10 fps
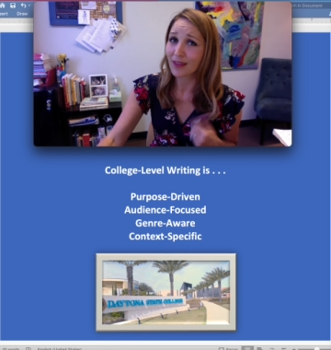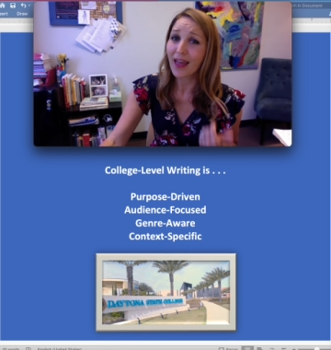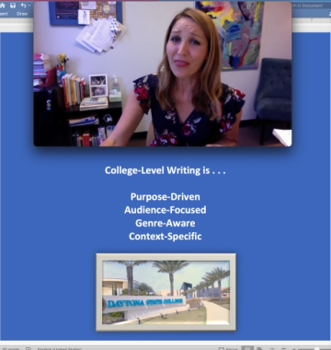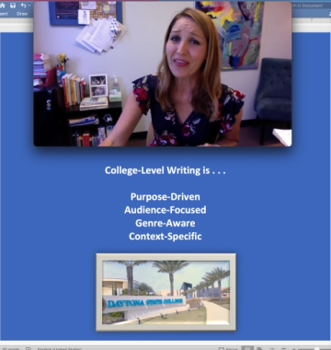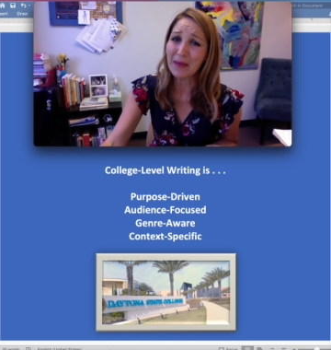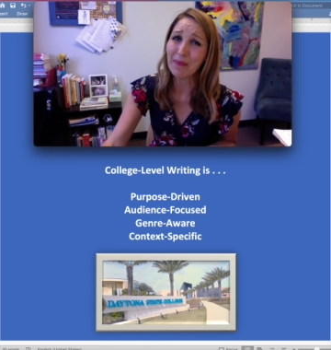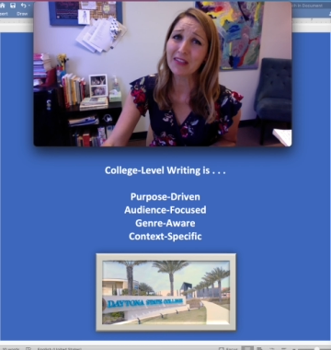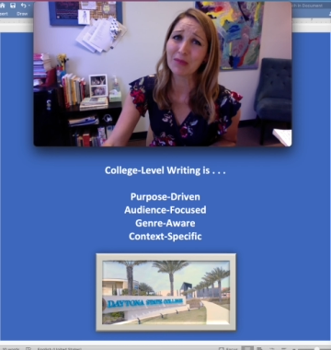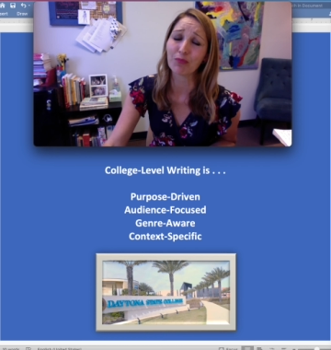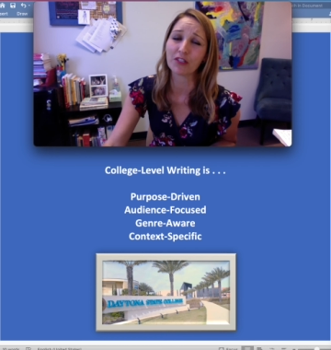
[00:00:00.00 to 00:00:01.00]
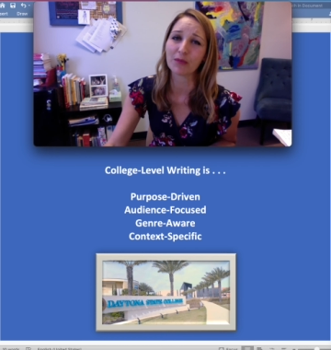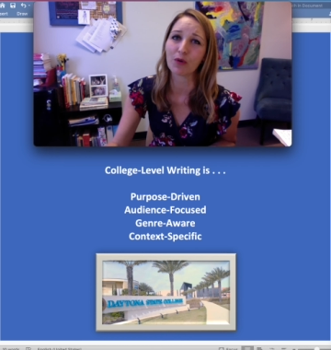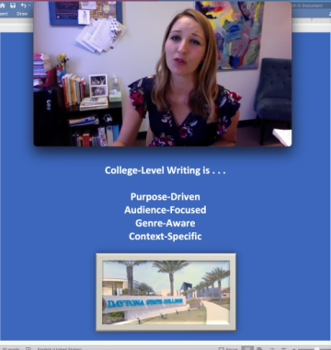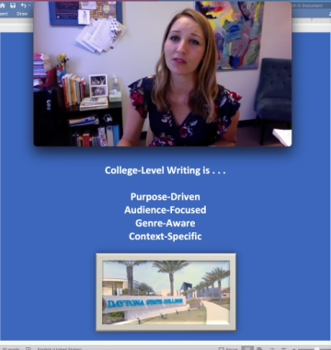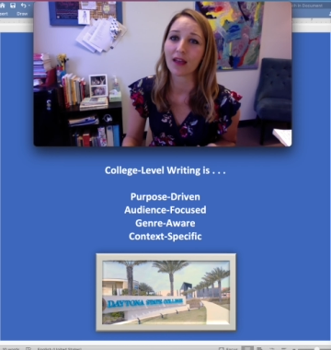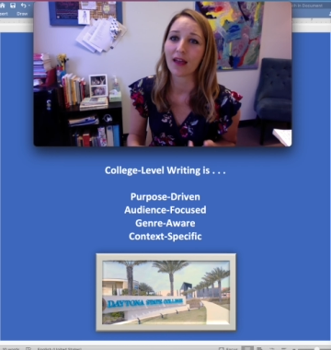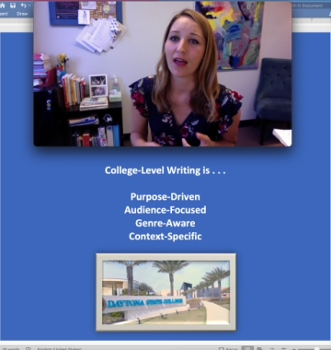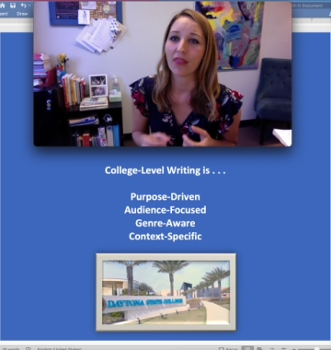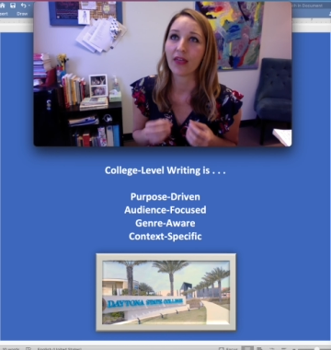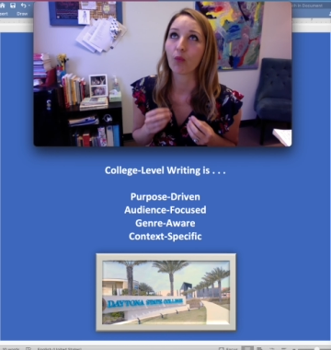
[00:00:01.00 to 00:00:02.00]
and think about some principles
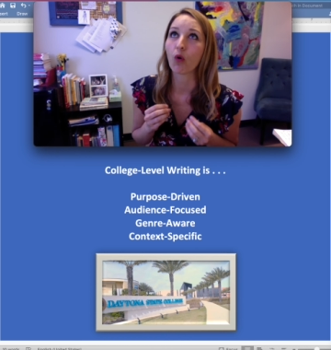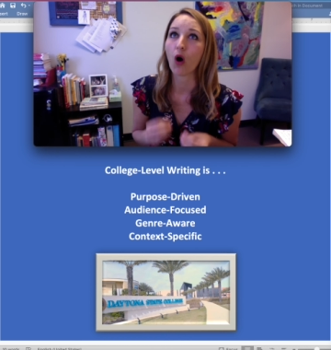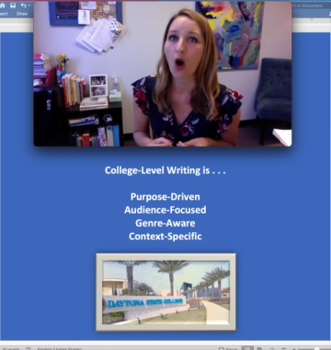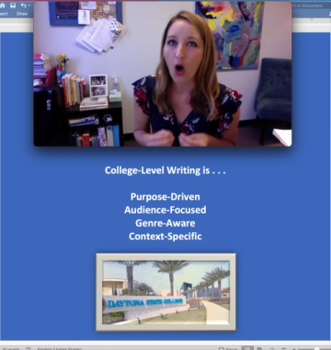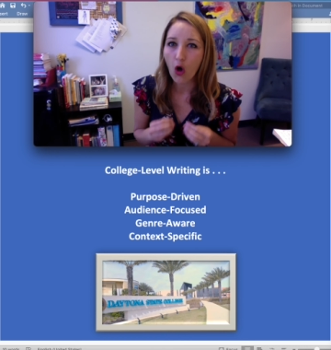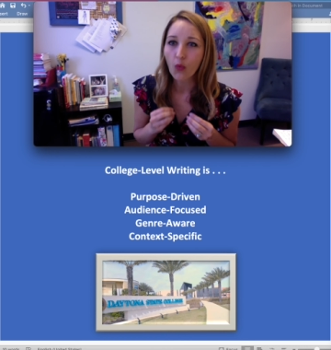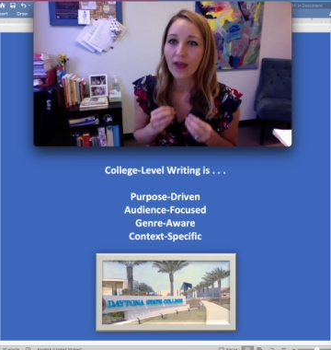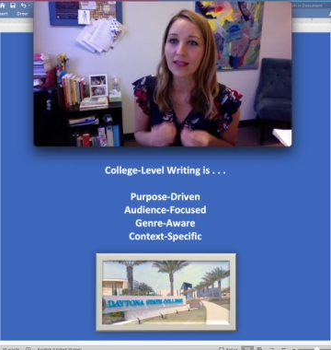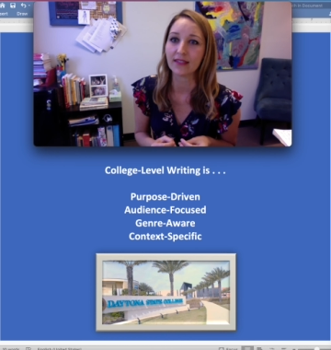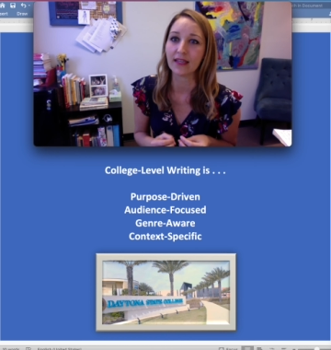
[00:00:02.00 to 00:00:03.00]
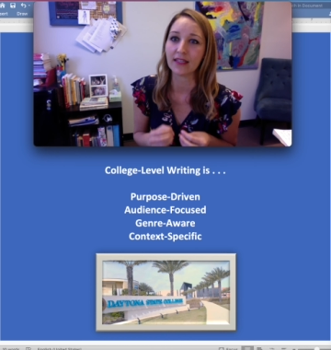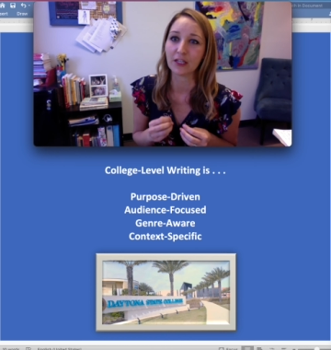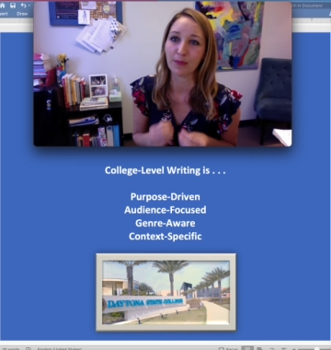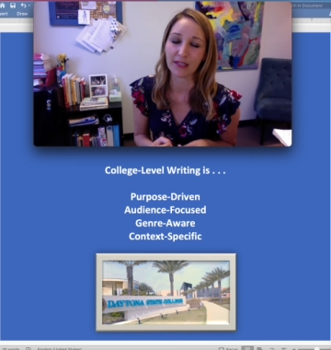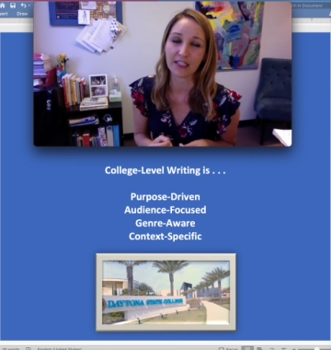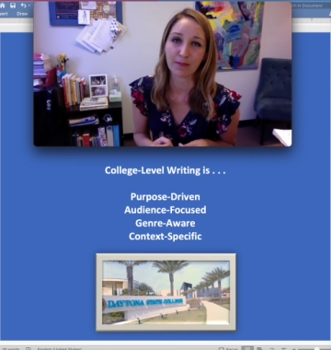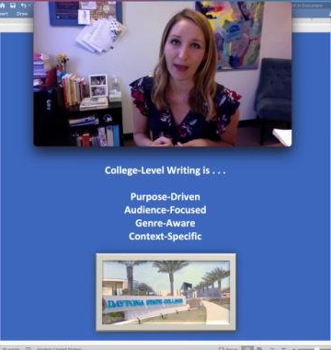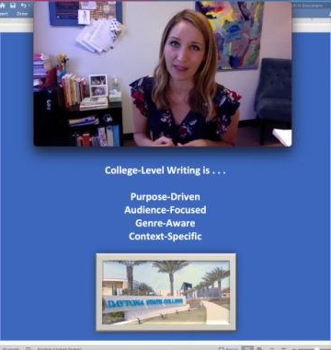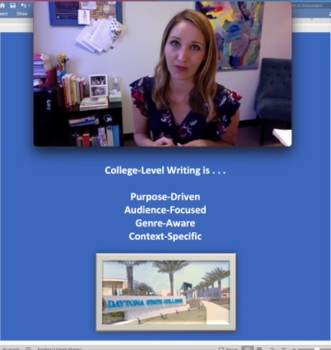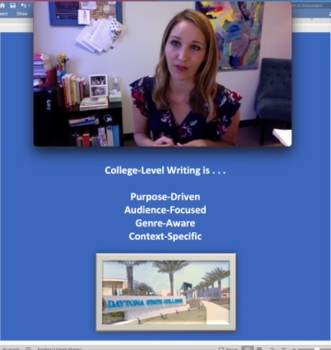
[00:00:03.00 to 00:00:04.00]
that will always need to be
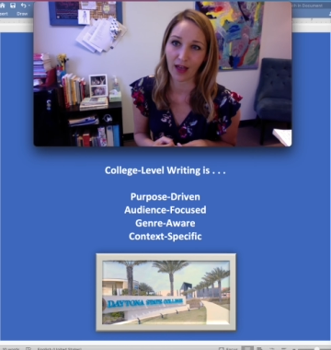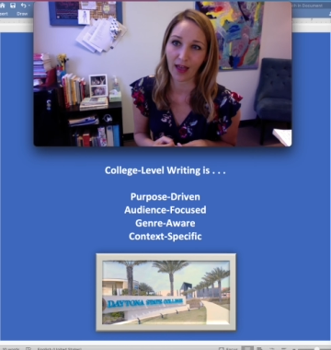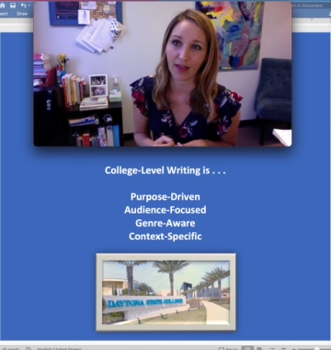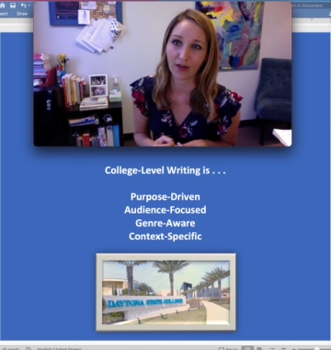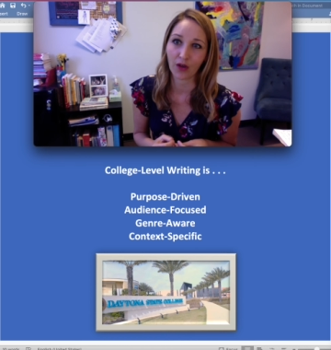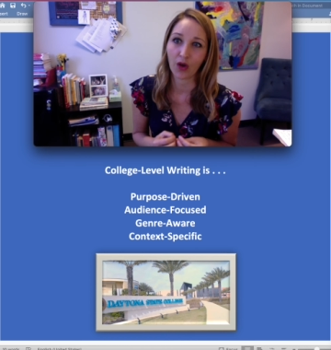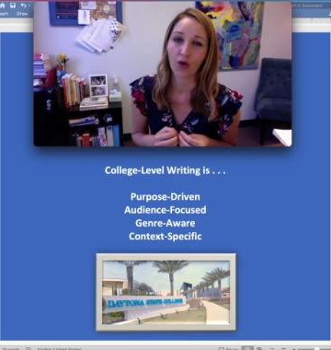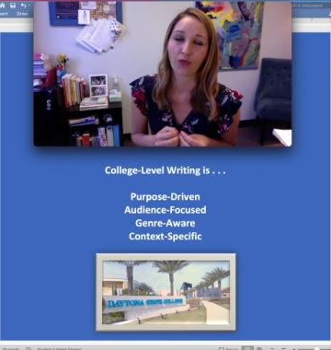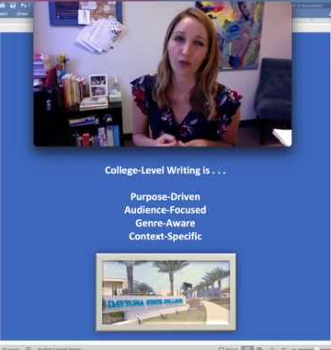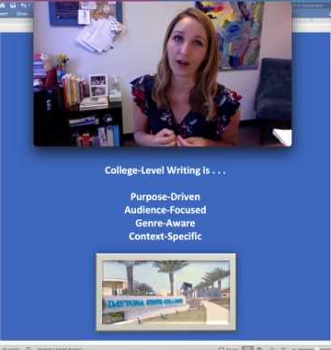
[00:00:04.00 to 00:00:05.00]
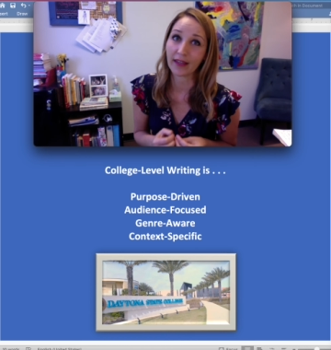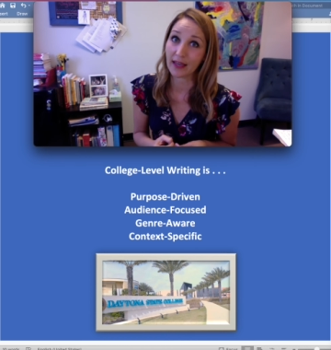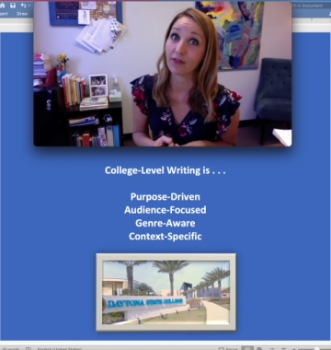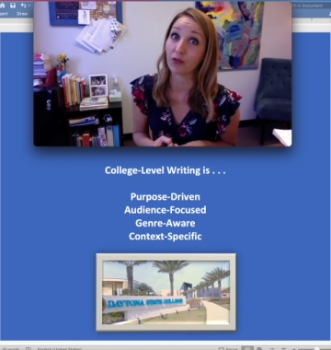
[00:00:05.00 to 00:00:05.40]
specified for a given